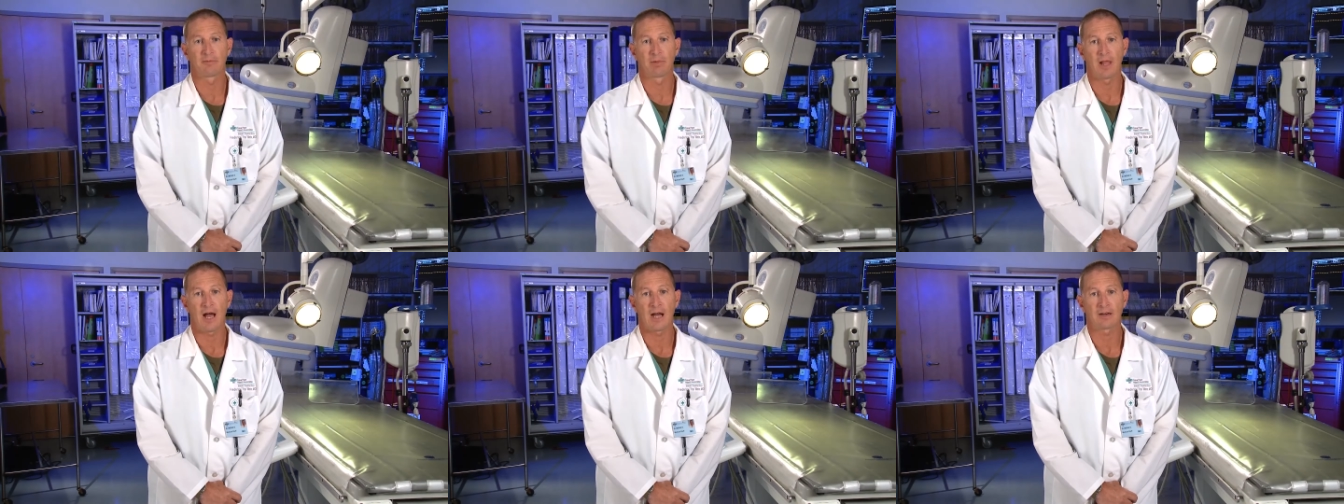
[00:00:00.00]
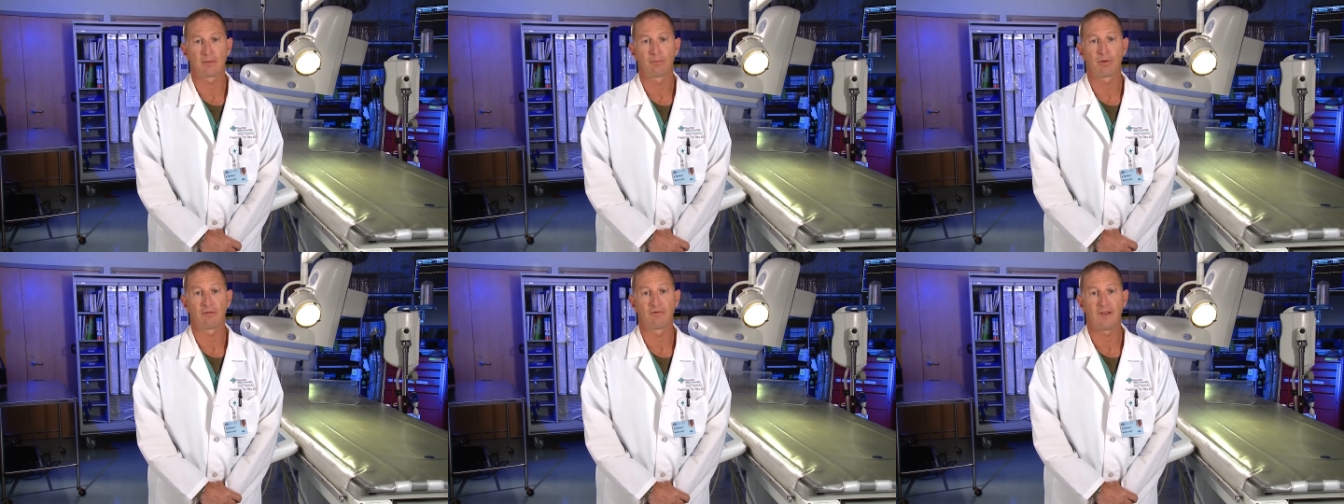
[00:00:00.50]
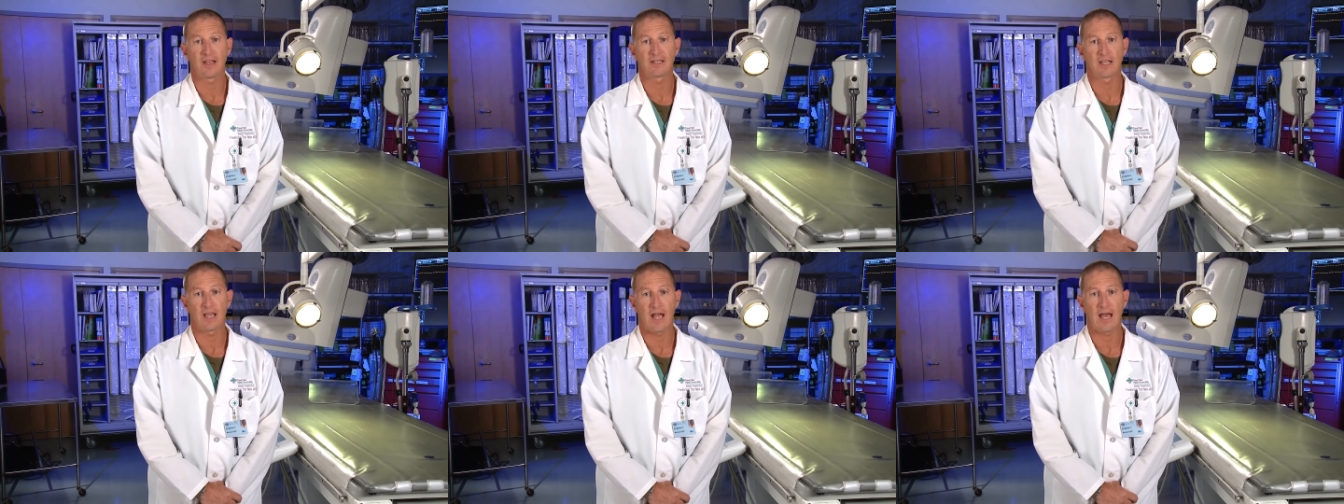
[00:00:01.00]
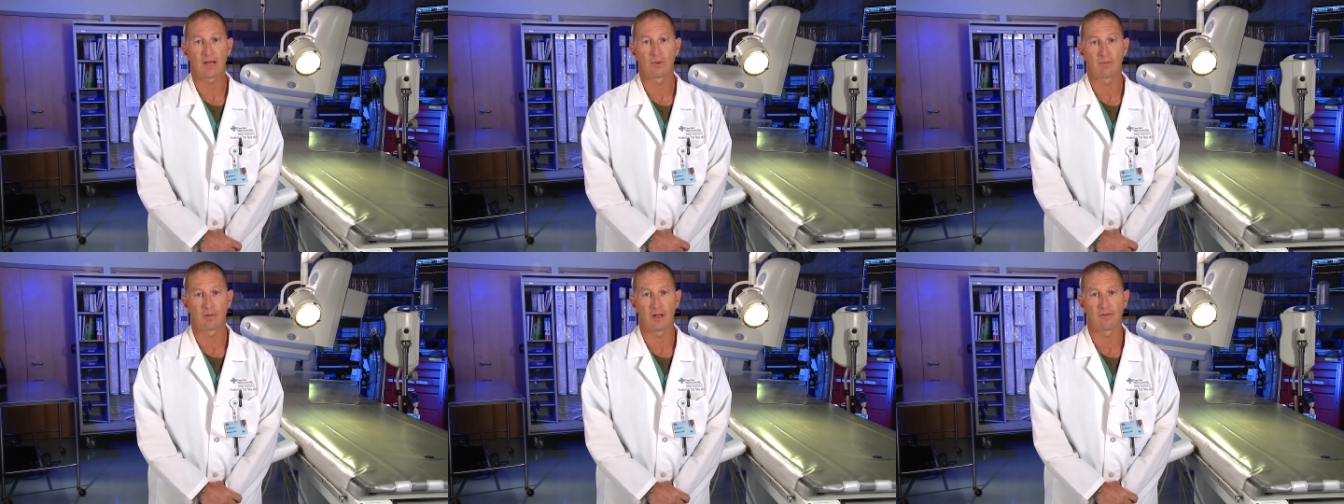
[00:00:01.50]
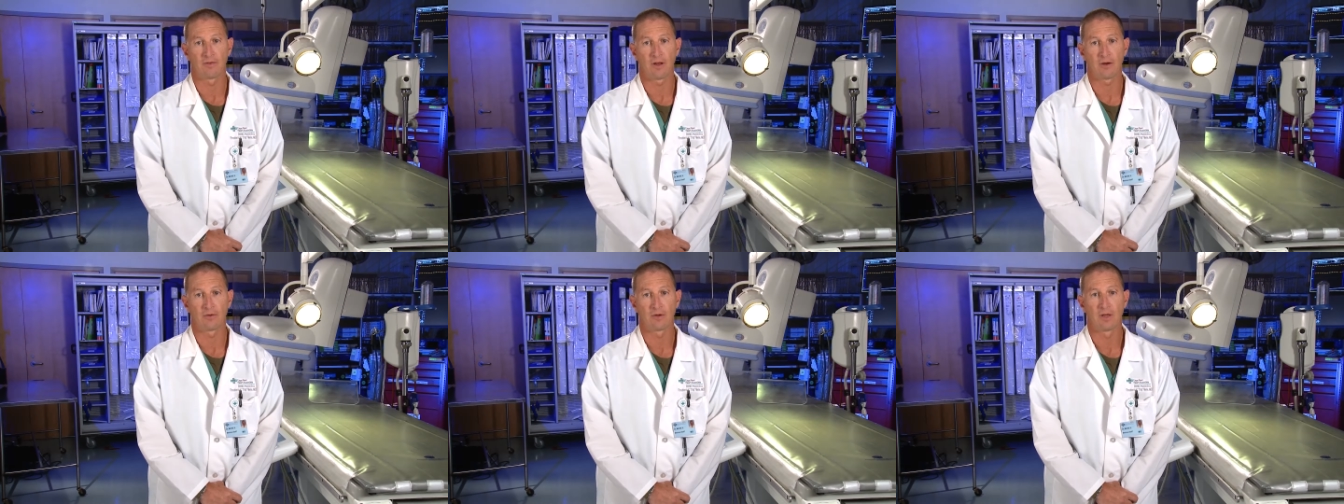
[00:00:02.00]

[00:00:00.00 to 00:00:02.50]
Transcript: blocked, preventing adequate blood flow.